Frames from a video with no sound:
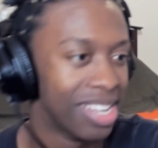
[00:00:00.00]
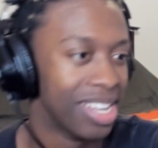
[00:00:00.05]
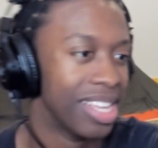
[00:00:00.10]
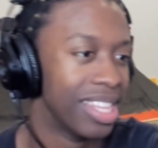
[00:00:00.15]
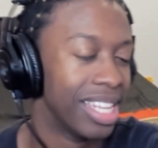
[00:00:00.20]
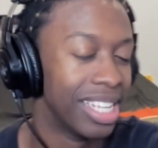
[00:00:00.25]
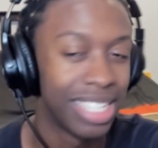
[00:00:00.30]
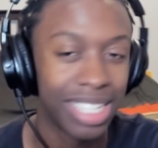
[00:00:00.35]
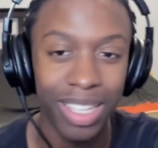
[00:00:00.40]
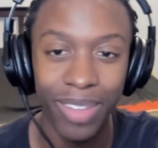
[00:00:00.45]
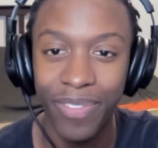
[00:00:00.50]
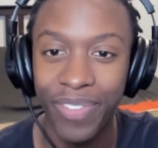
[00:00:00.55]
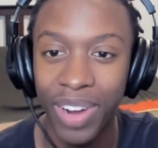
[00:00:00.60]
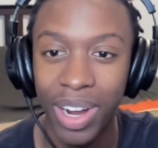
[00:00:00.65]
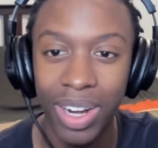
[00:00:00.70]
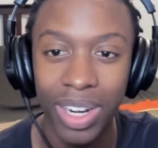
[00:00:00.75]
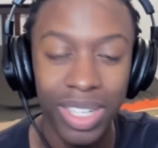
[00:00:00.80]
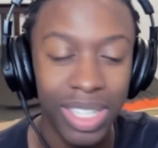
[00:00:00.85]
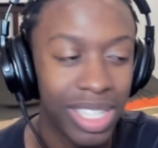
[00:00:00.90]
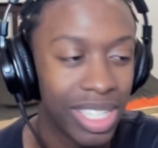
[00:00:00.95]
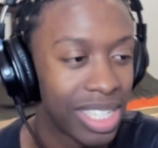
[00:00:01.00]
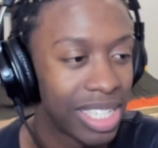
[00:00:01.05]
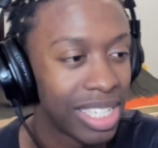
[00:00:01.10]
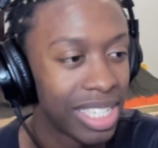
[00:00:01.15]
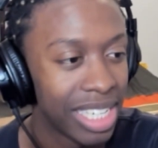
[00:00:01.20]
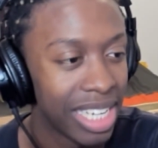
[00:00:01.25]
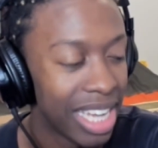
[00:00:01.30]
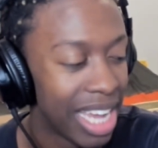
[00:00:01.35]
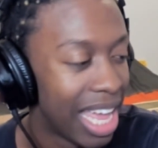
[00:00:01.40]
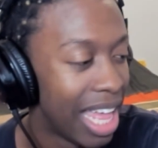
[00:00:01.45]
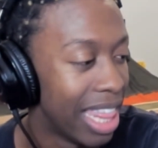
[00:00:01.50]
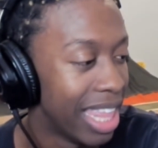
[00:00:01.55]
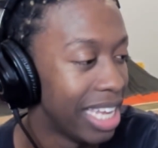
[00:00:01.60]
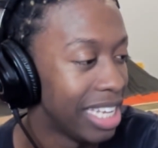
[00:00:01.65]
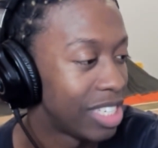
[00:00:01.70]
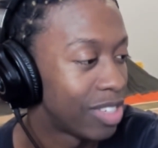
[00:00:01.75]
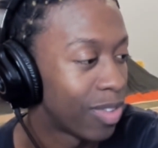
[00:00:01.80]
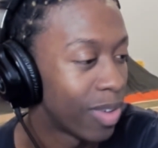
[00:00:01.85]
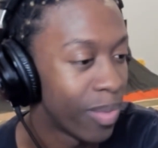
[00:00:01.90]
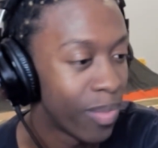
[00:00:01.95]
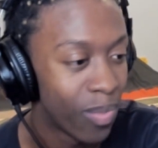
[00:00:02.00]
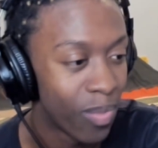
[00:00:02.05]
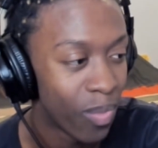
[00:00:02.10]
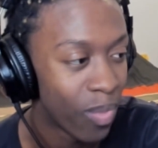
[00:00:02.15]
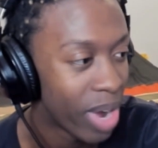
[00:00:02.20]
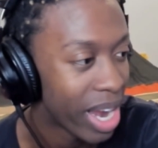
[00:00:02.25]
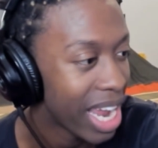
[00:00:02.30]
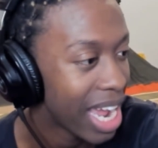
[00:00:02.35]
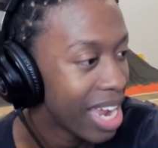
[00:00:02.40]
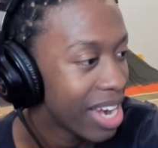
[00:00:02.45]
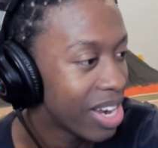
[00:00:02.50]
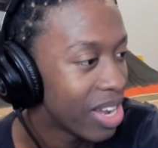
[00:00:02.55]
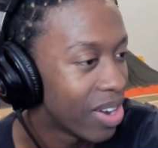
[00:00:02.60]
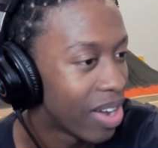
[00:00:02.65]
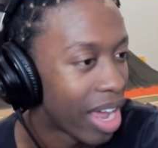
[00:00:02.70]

This is the first, at least from what I know,